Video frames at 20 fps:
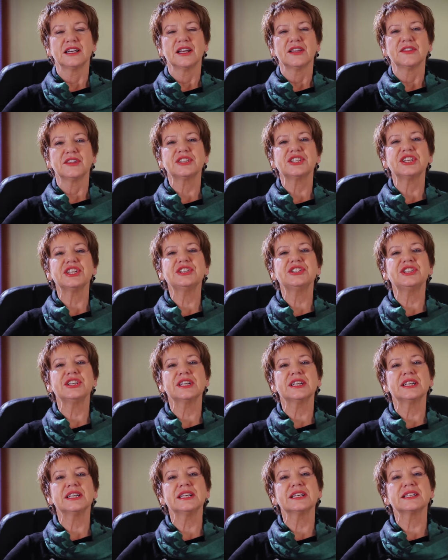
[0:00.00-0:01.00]
The Teaching
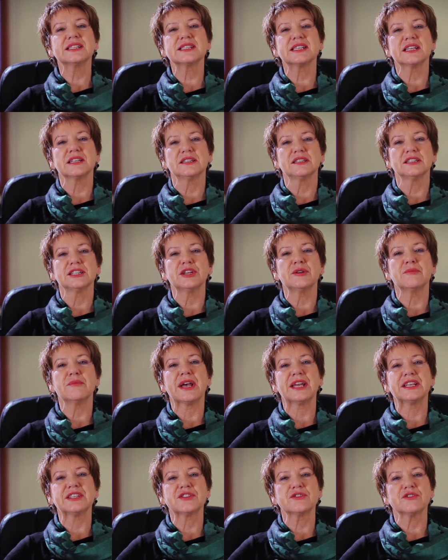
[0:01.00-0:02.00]
ESL in
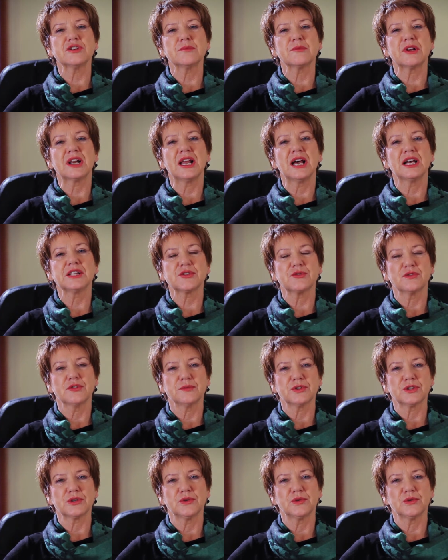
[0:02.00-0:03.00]
Mainstream
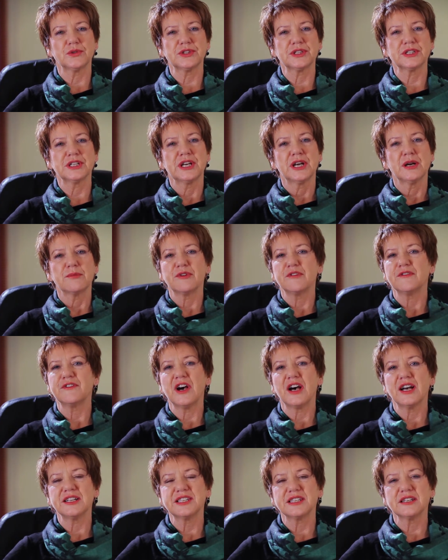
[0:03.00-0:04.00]
Classrooms course
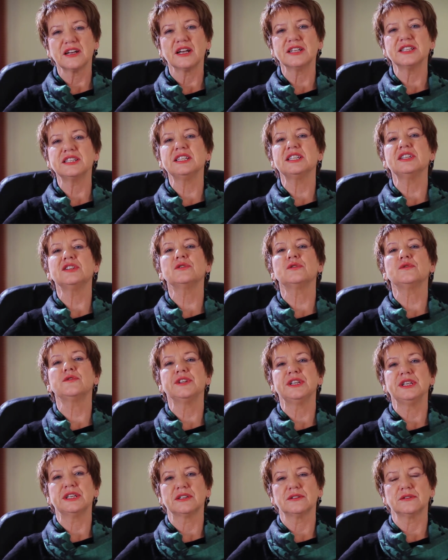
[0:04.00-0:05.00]
provides an ideal
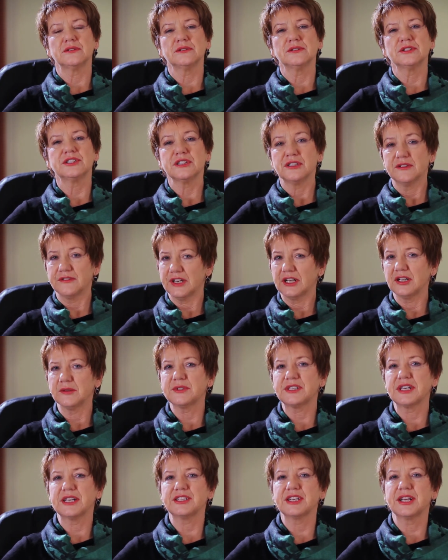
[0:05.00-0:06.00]
vehicle to develop
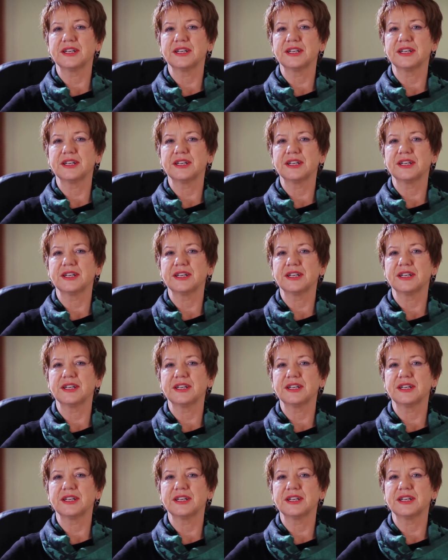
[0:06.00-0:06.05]
such